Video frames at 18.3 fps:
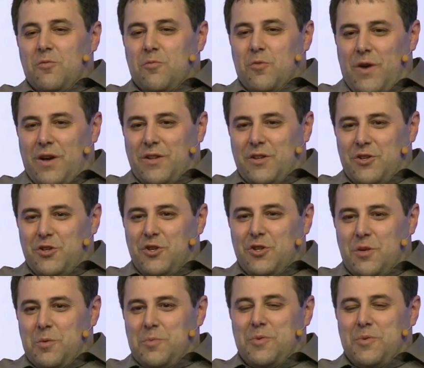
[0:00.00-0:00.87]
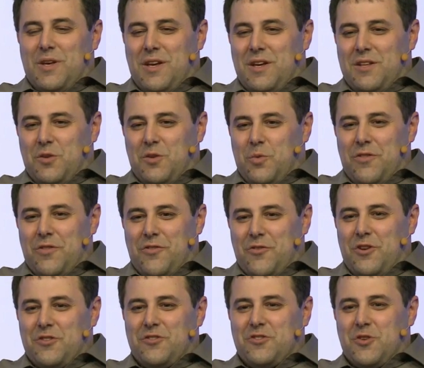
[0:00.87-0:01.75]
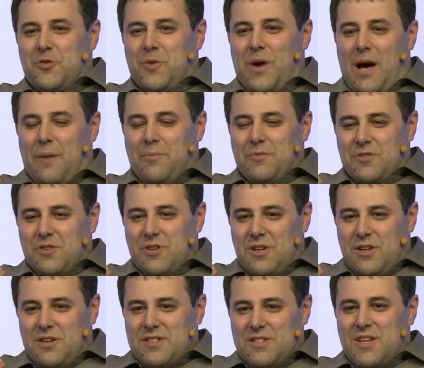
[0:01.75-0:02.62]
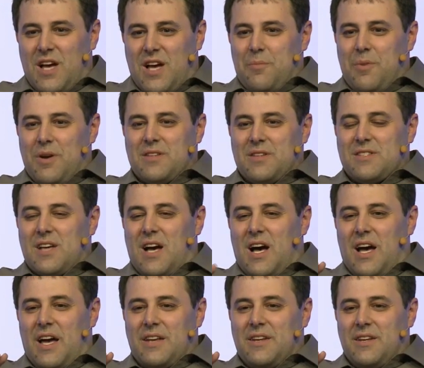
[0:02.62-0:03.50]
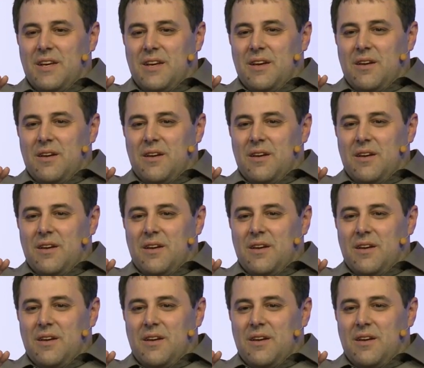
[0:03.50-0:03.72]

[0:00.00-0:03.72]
We ran the UWP, the Win32 apps side by side,